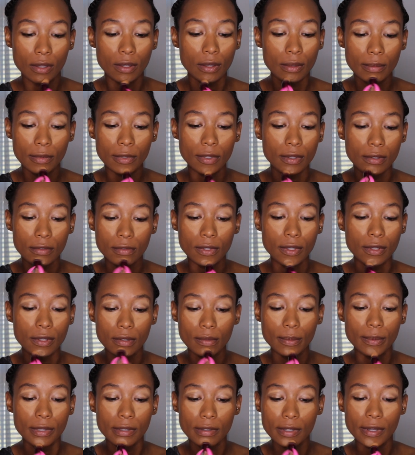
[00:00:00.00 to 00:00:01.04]
I'm going to do a
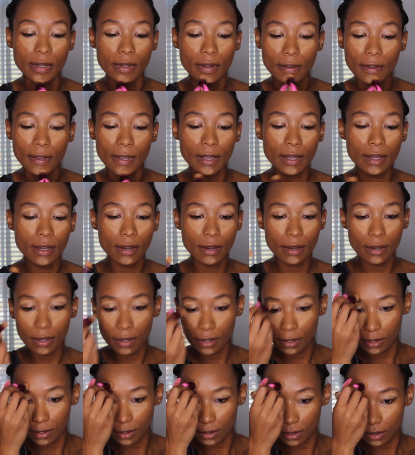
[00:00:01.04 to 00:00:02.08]
little bit down
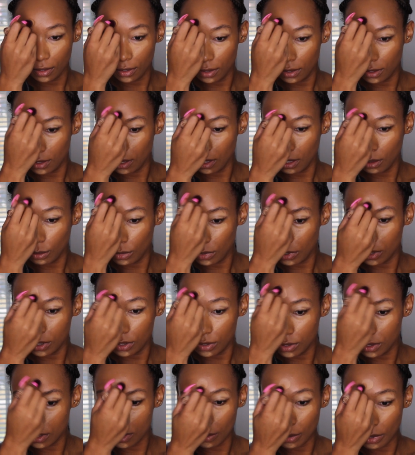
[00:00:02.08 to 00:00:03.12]
here. I think I'm going to
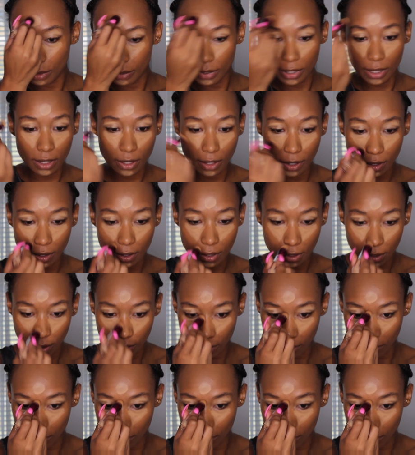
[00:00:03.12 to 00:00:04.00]
do some up here.